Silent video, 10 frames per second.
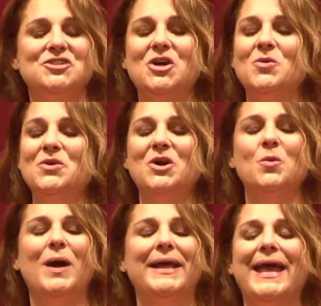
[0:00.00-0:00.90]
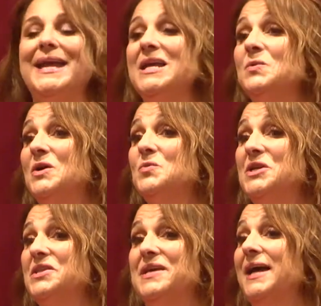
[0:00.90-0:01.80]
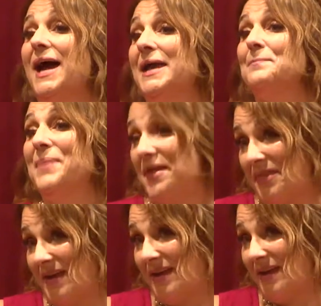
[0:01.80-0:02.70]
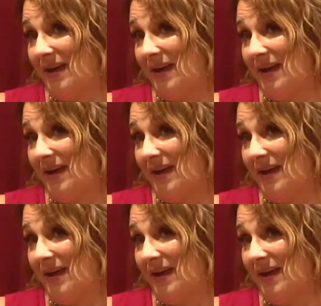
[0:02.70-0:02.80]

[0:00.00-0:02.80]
Don't know why anyone would think I am Bethy.